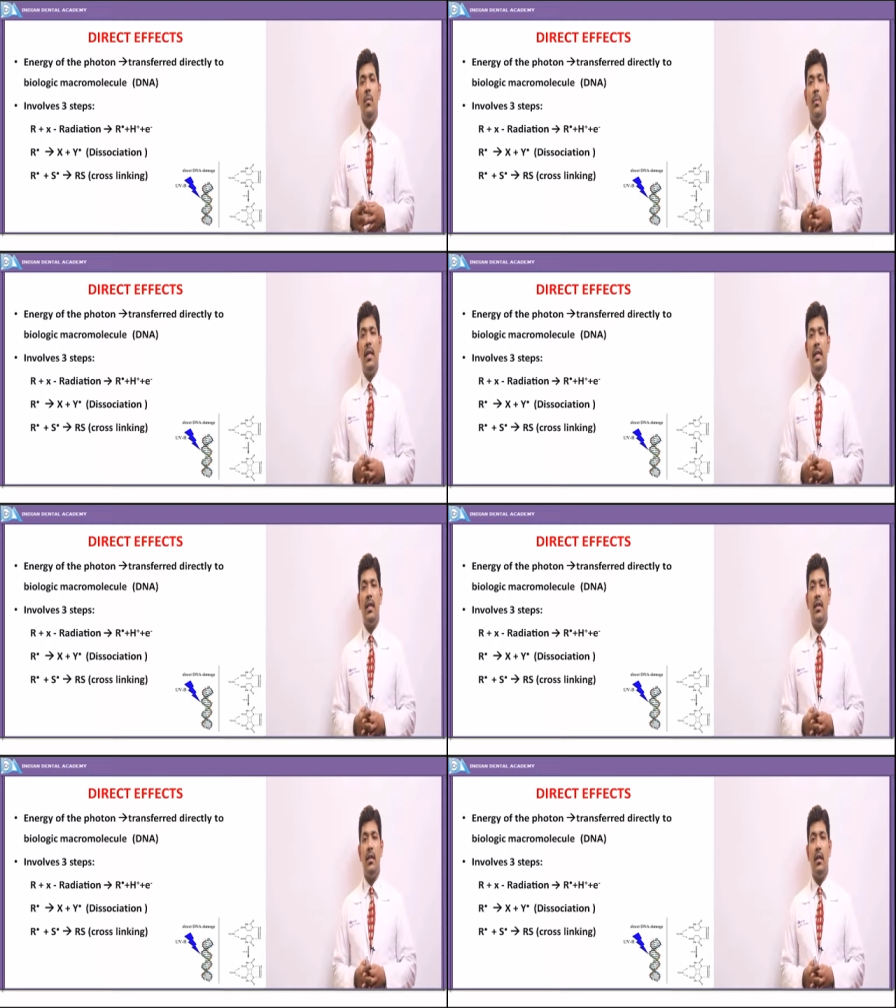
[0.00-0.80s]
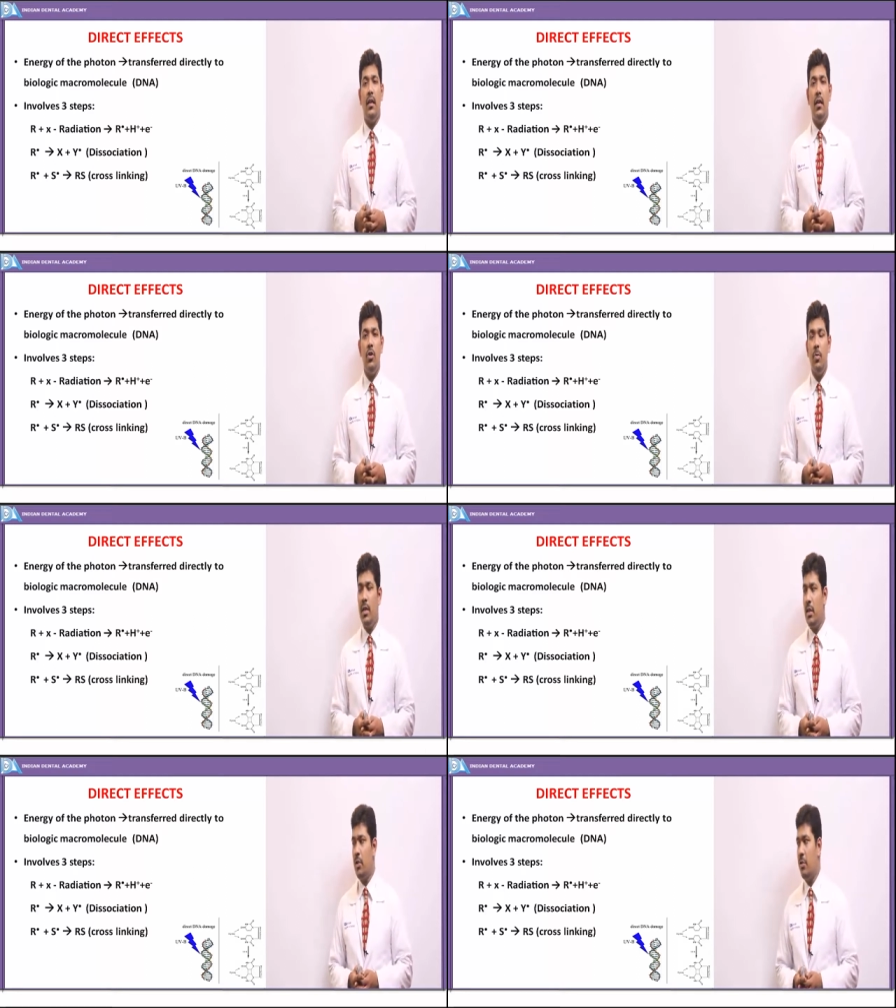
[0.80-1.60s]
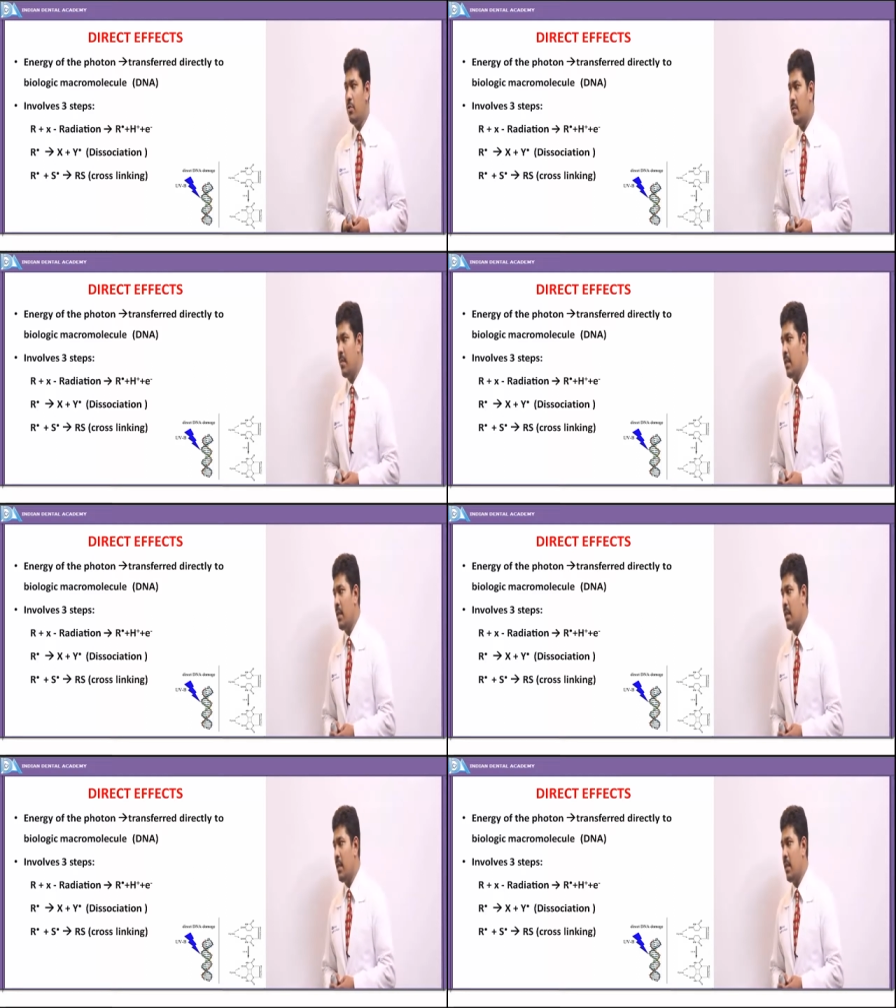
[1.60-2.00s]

plenty in uh, human tissues.